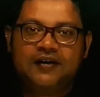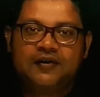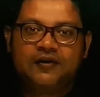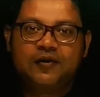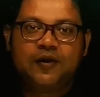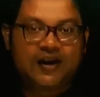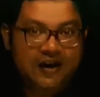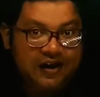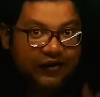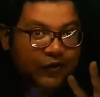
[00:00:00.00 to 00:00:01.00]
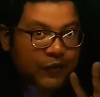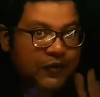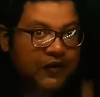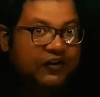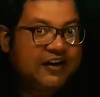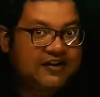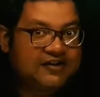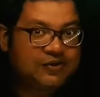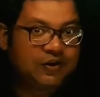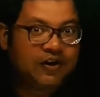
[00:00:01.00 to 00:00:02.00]
So I hope you have
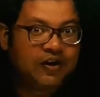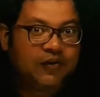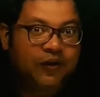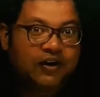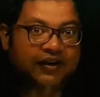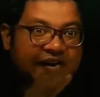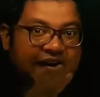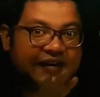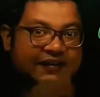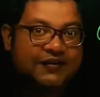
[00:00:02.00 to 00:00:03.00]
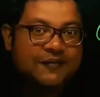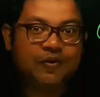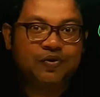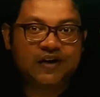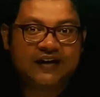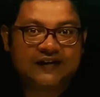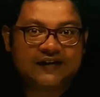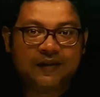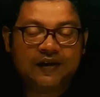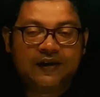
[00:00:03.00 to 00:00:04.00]
understood what is
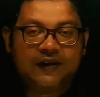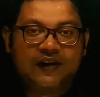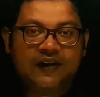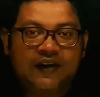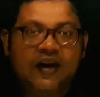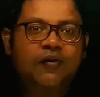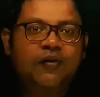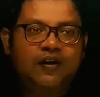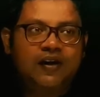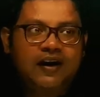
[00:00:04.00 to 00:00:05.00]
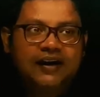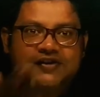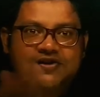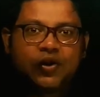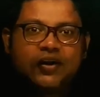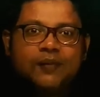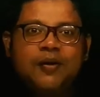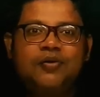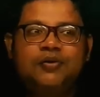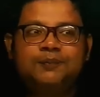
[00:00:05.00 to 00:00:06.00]
mutualism. Now let us talk
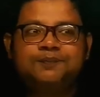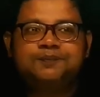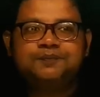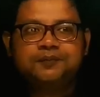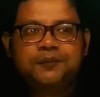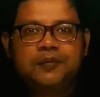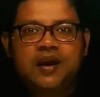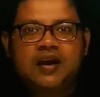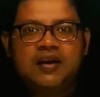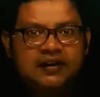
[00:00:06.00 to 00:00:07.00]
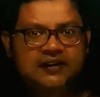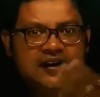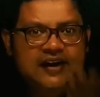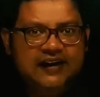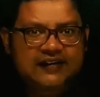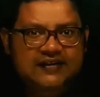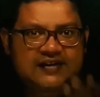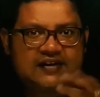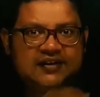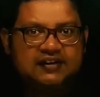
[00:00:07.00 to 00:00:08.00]
about the next
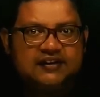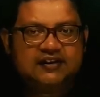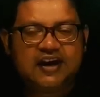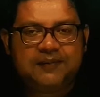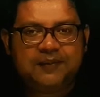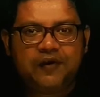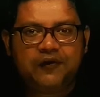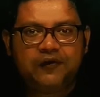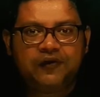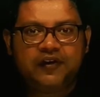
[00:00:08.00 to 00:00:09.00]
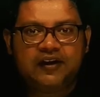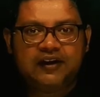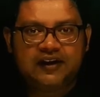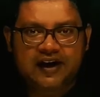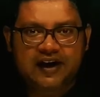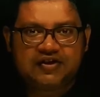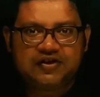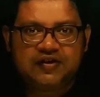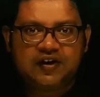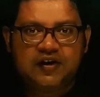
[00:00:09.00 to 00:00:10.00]
type of
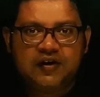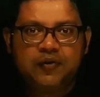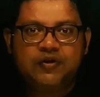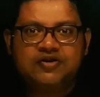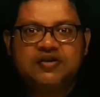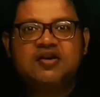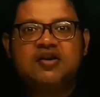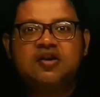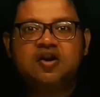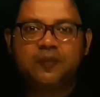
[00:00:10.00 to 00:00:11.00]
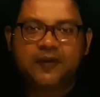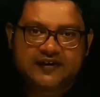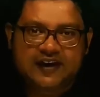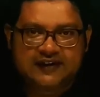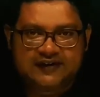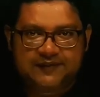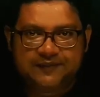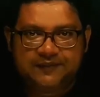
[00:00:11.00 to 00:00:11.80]
interaction, which is commensalism.